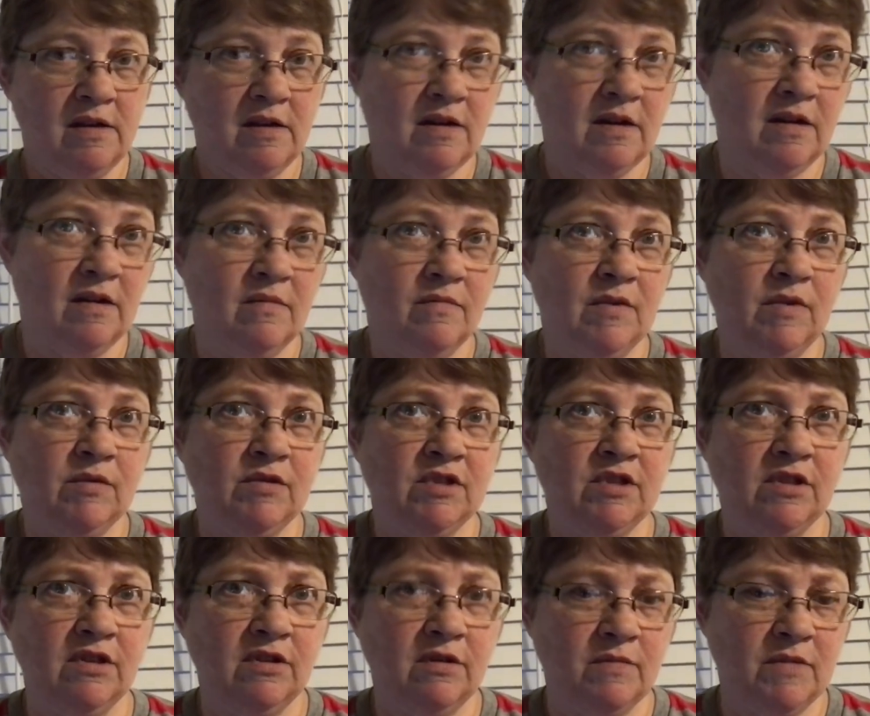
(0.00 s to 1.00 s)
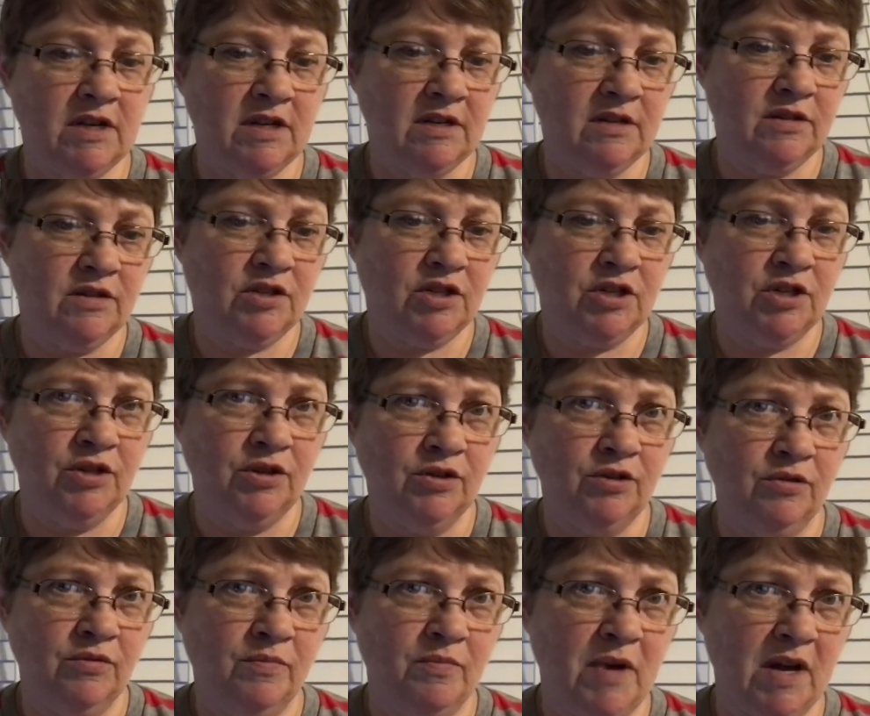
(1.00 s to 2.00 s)
Um, it was a little bit
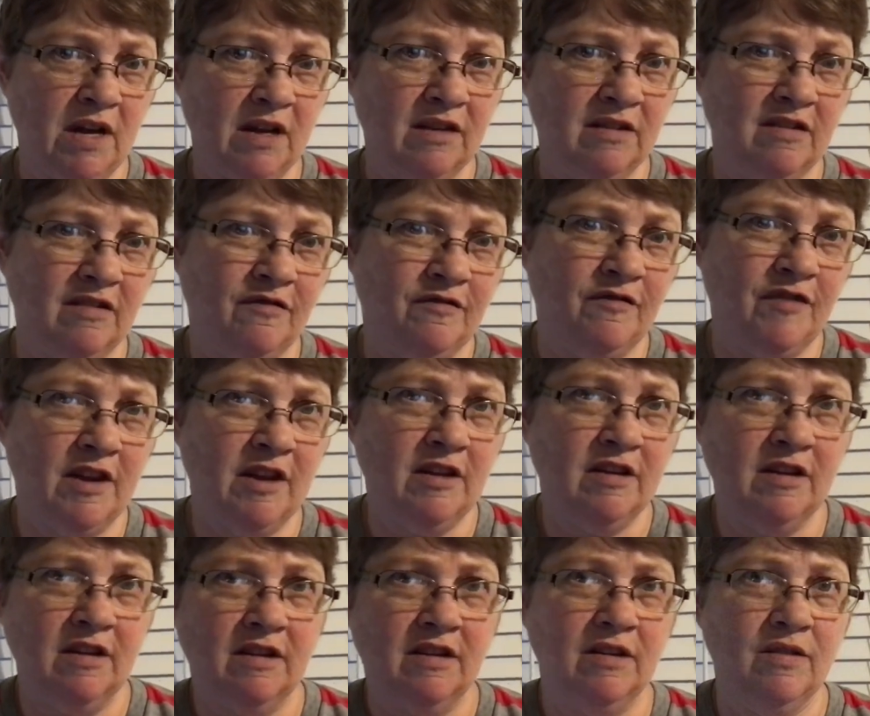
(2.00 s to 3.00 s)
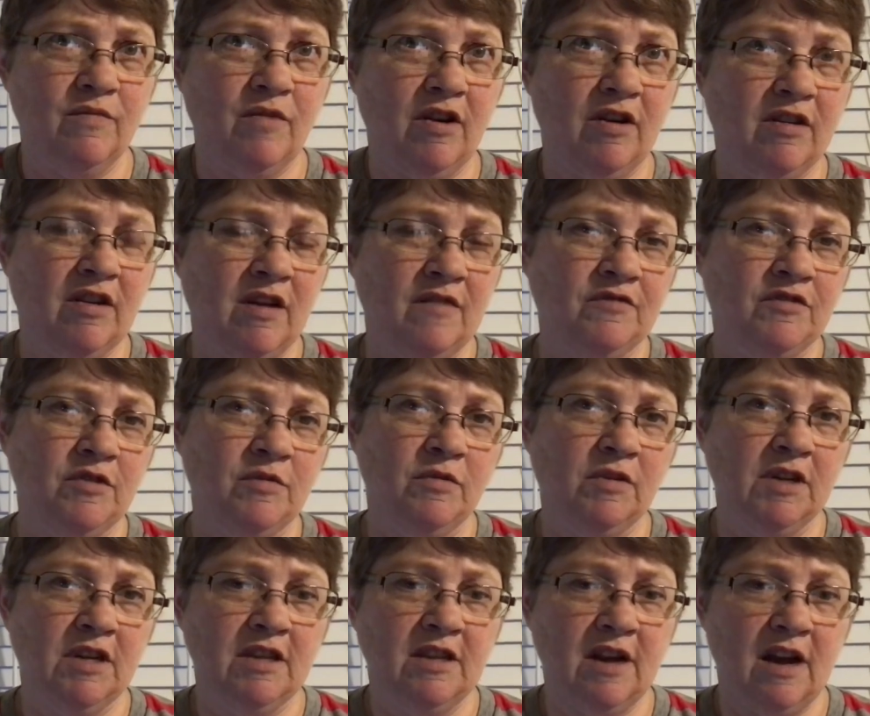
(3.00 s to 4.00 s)
too big to fit anywhere
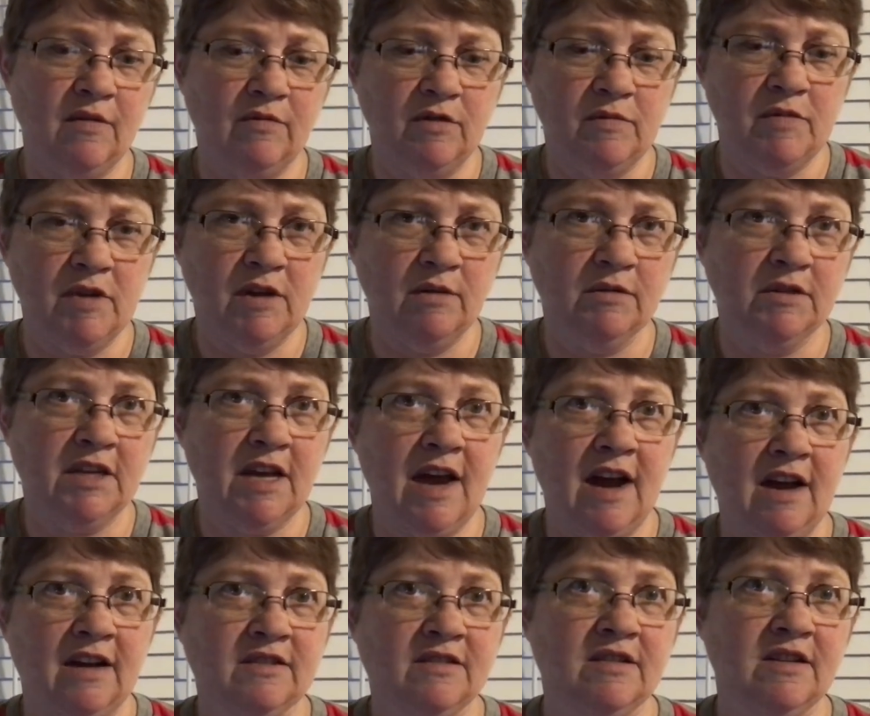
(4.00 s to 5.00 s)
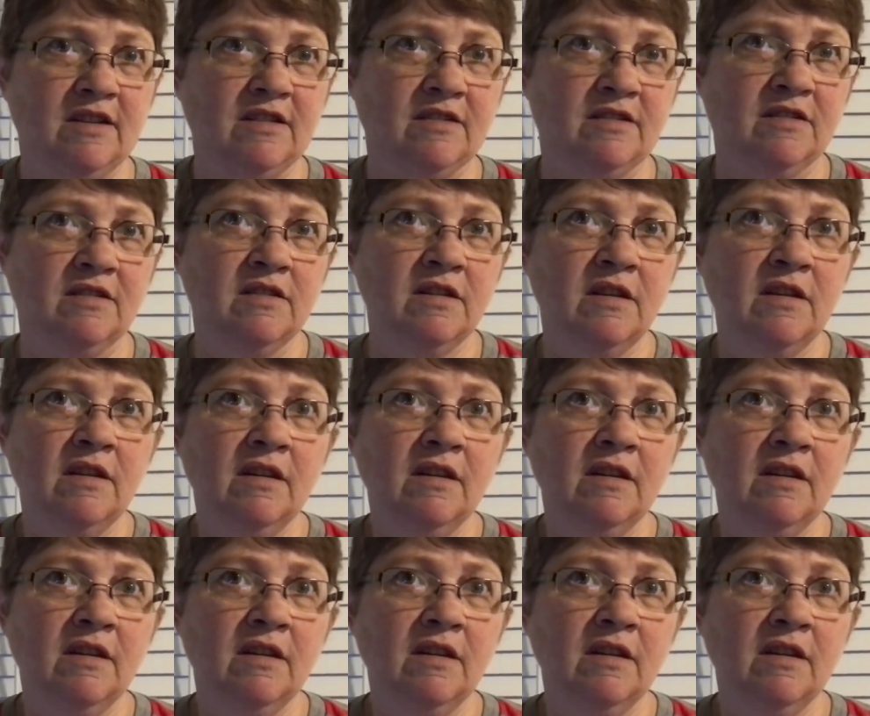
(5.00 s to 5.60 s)
comfortably that I would be able to access